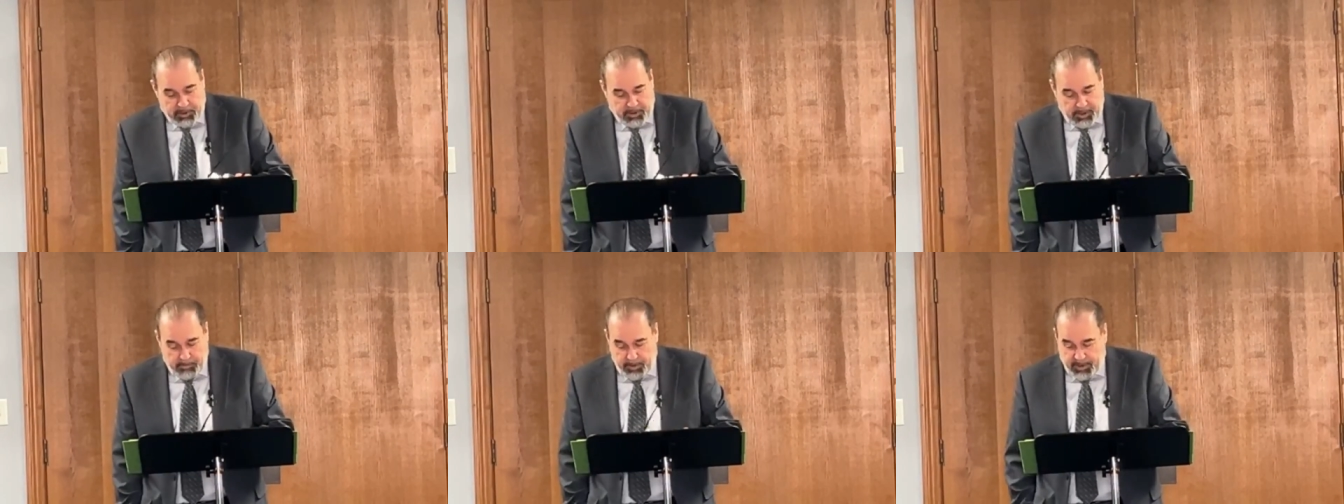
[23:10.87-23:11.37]
so we
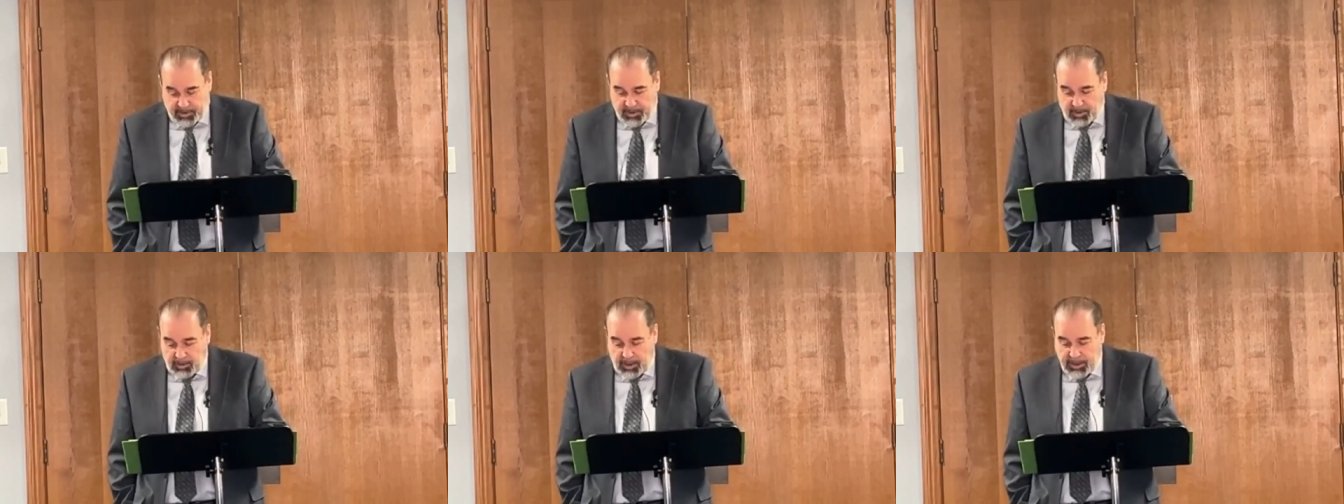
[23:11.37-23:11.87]
sin
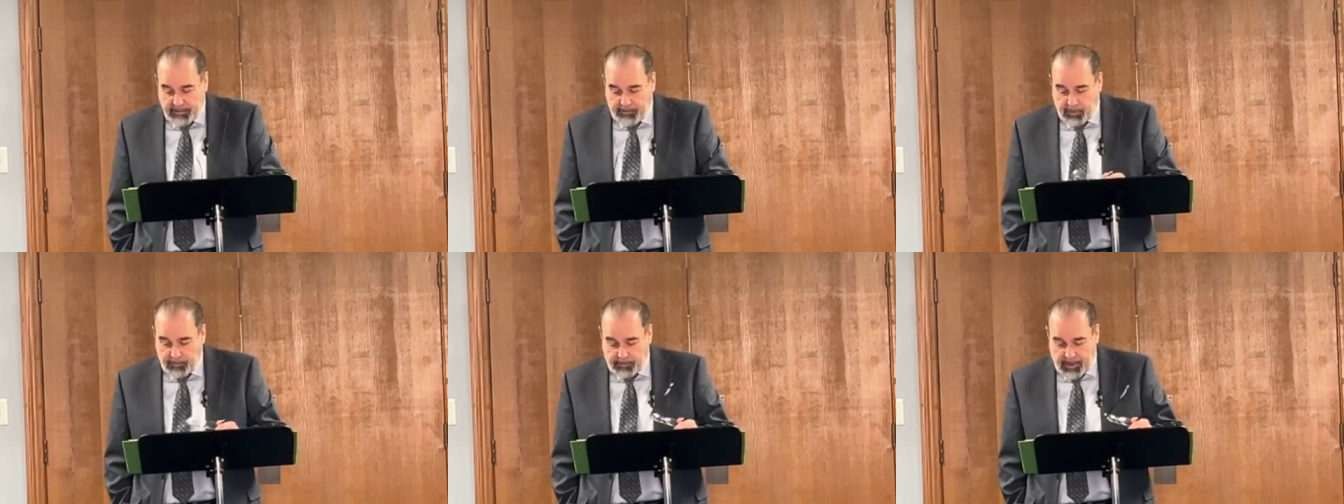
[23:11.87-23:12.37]
because of the lust
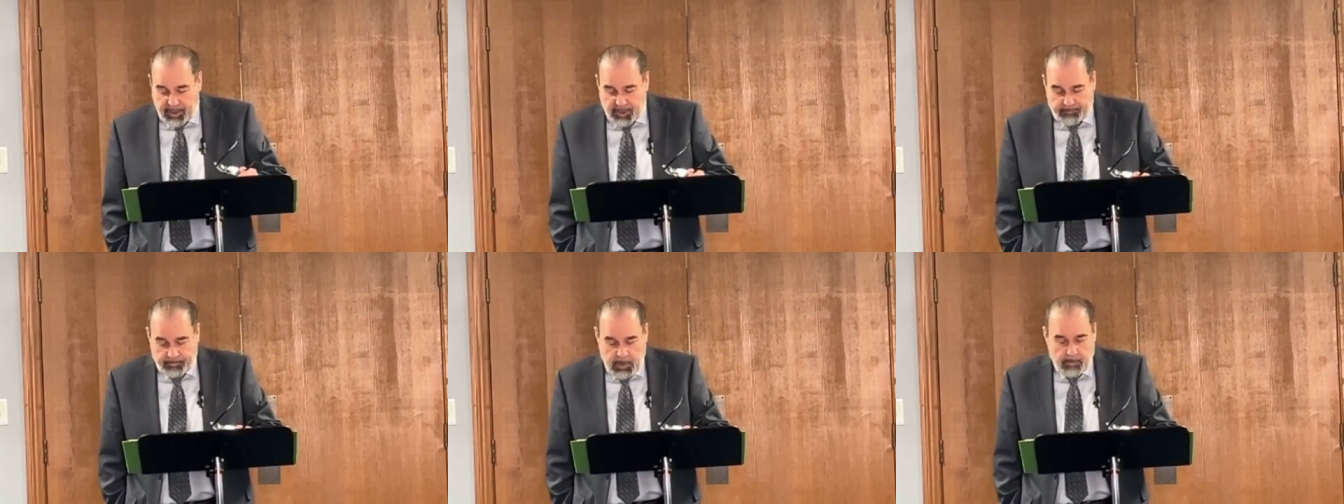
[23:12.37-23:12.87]
of our
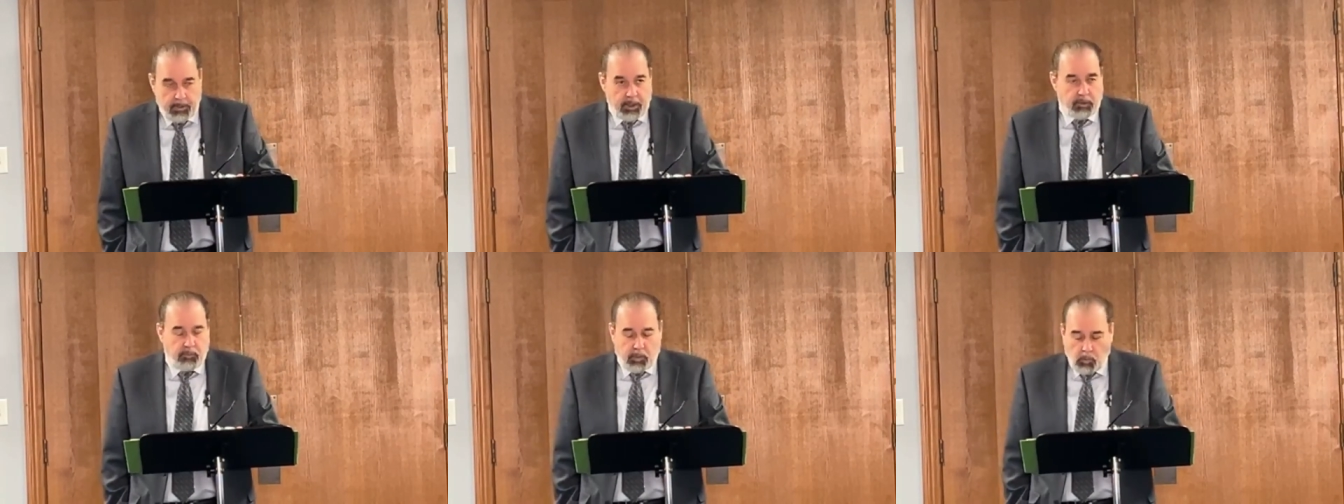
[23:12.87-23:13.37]
flesh,
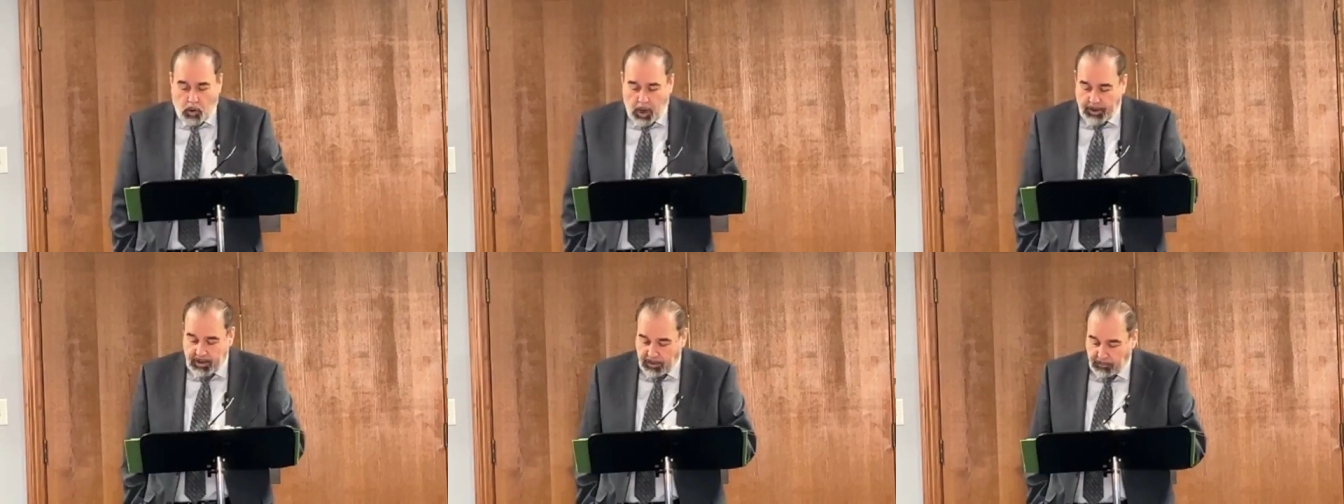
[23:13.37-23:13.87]
because we
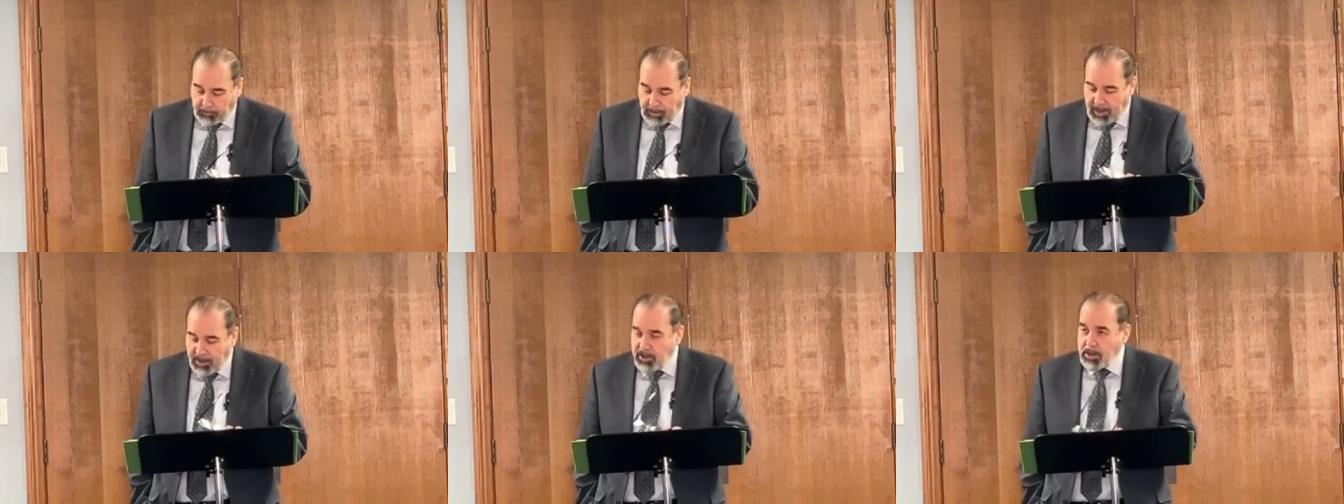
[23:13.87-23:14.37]
walk in the
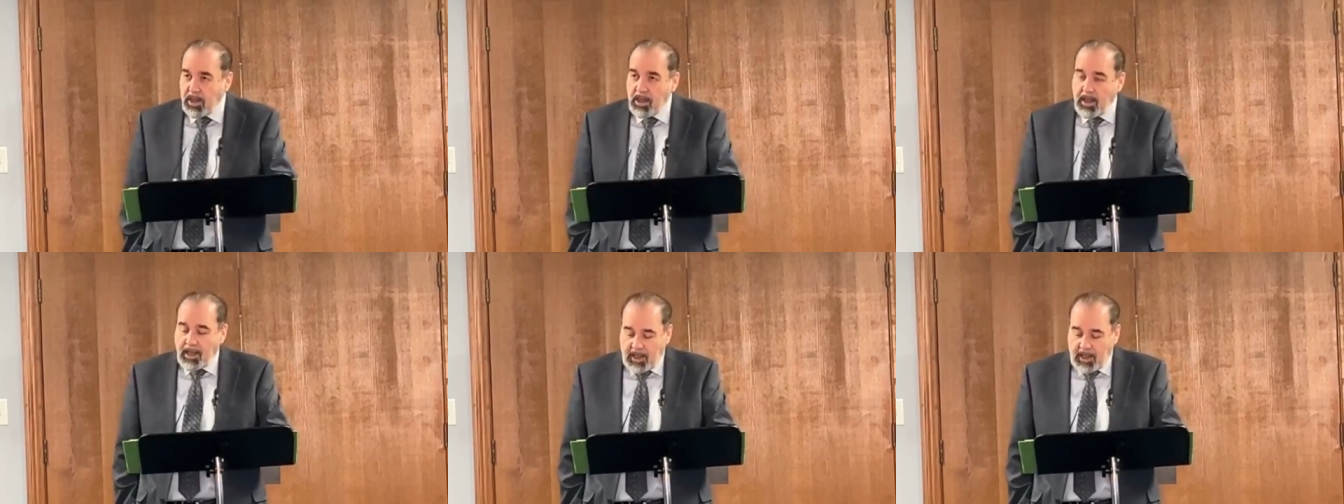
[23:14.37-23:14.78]
flesh.